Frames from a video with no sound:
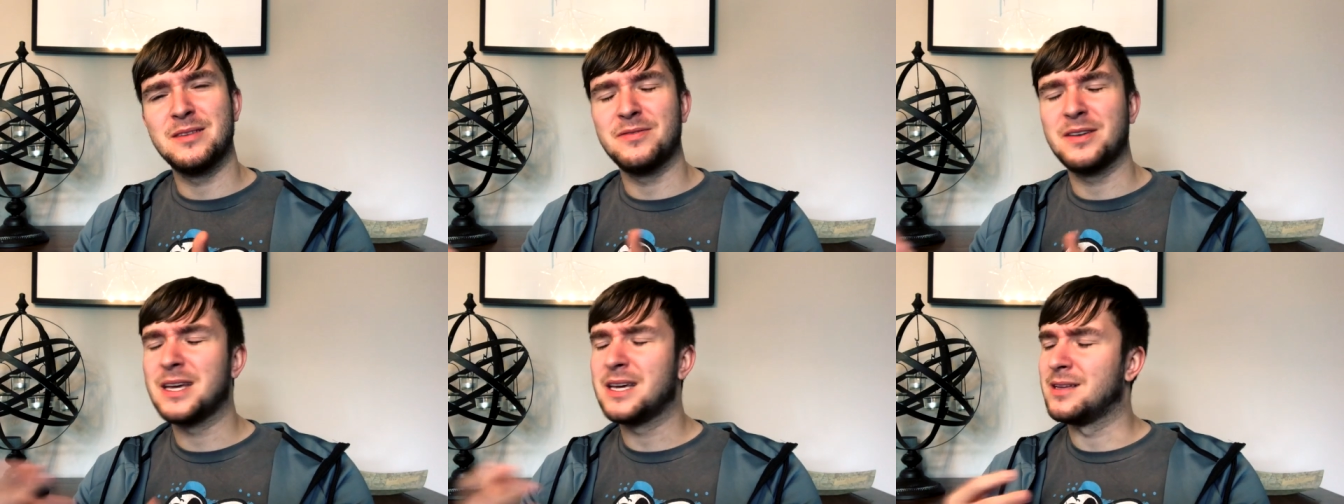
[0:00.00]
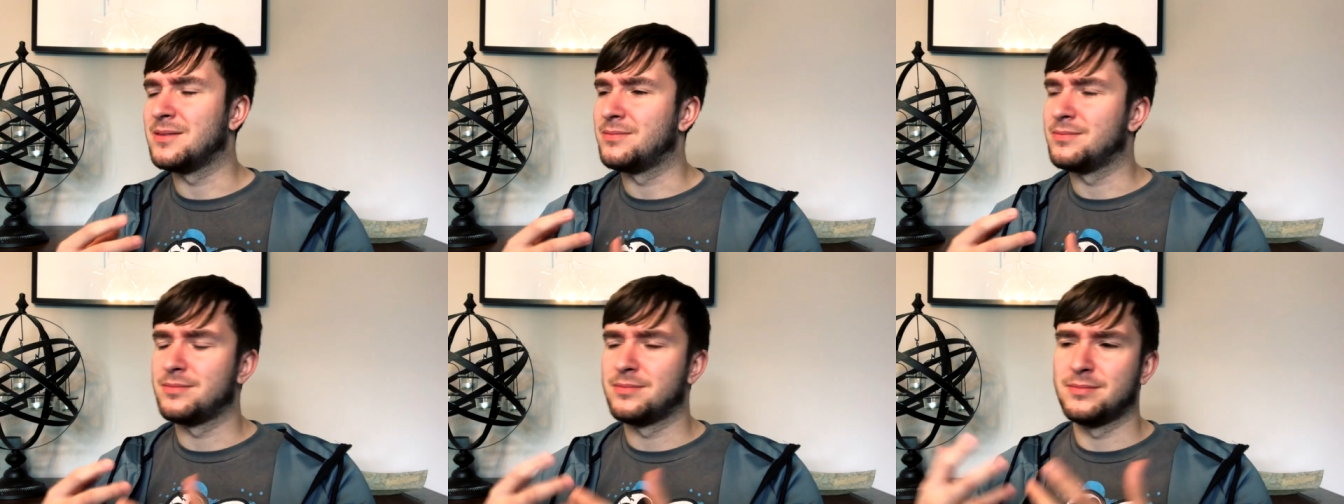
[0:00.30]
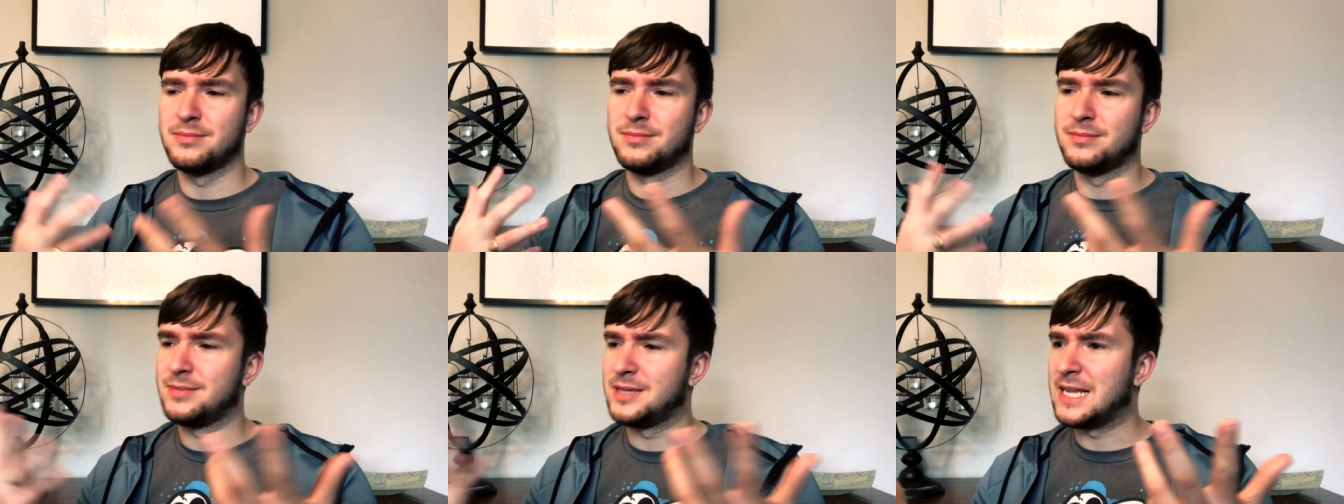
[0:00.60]
I think it
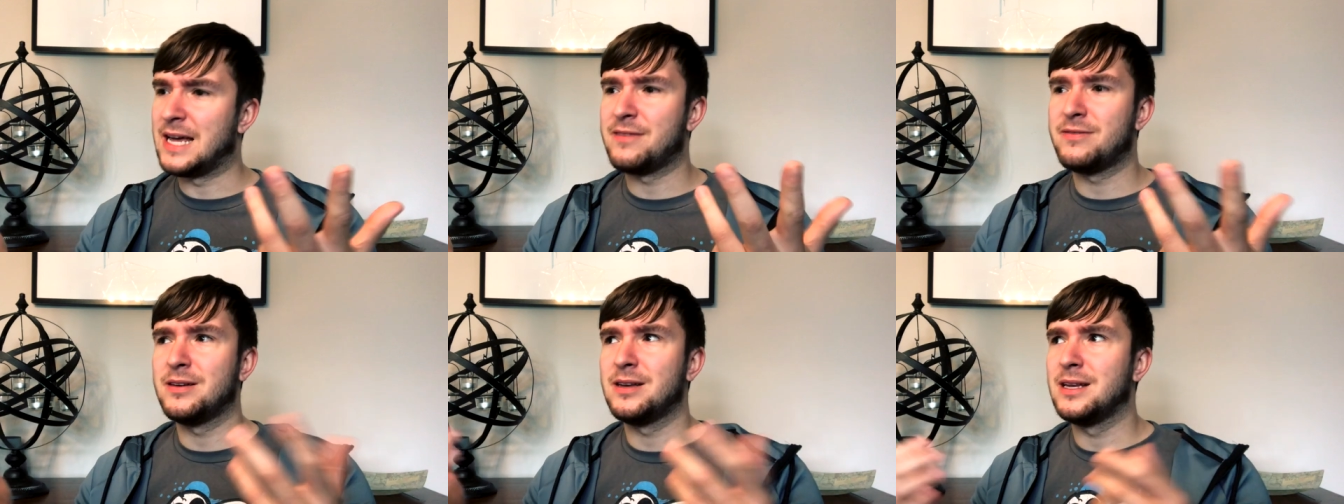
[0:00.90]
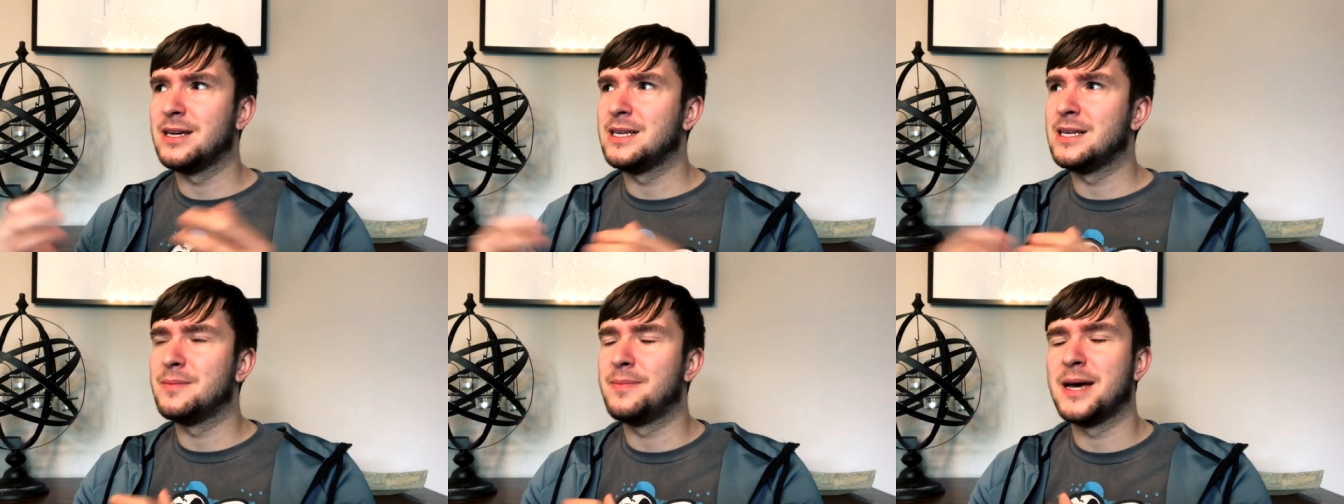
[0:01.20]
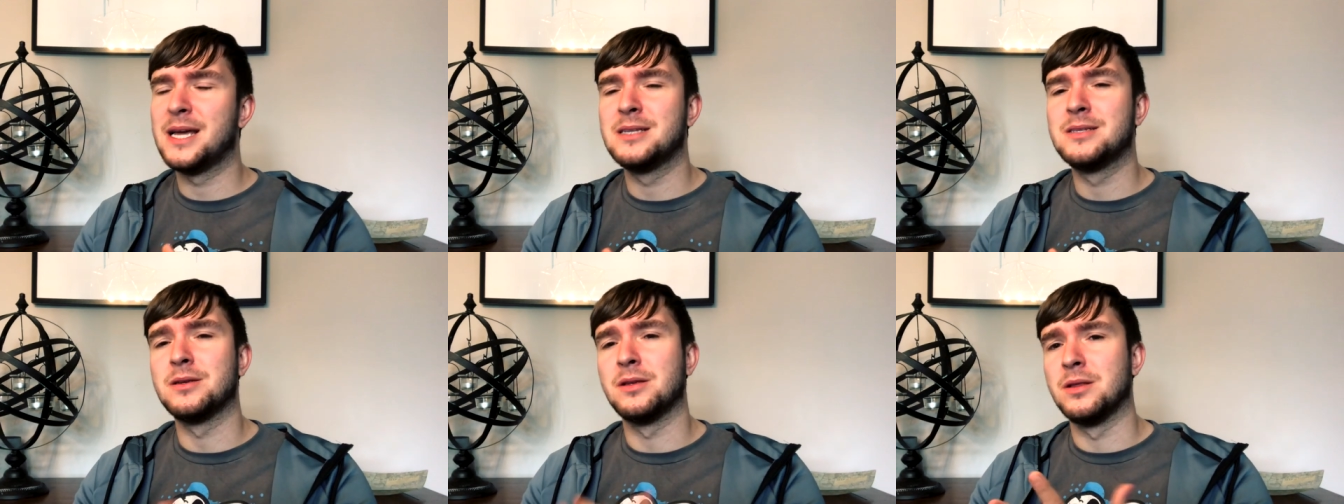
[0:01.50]
definitely
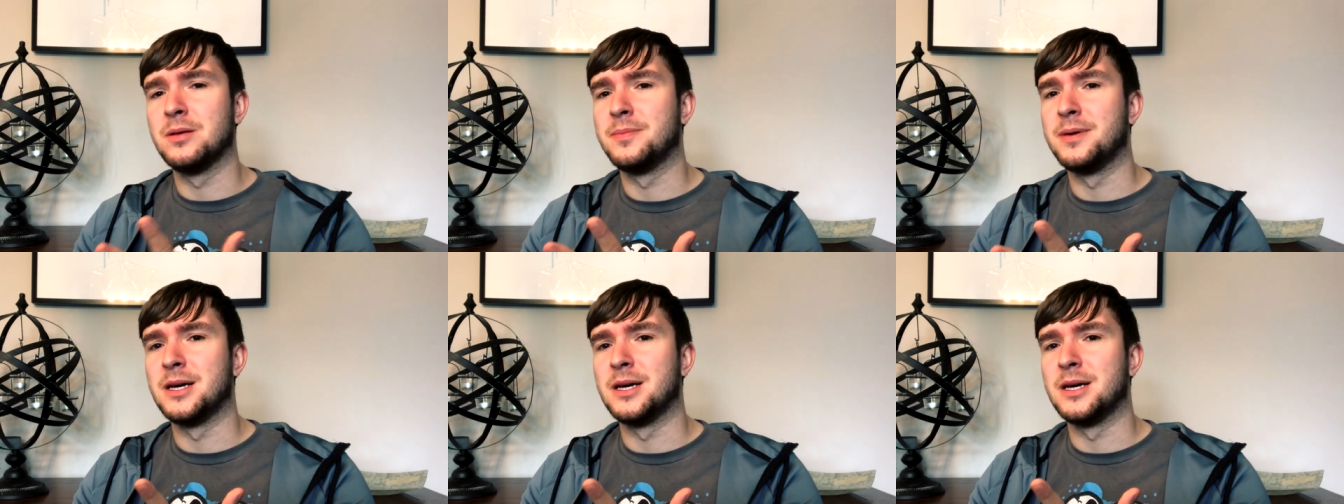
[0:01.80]
depends on the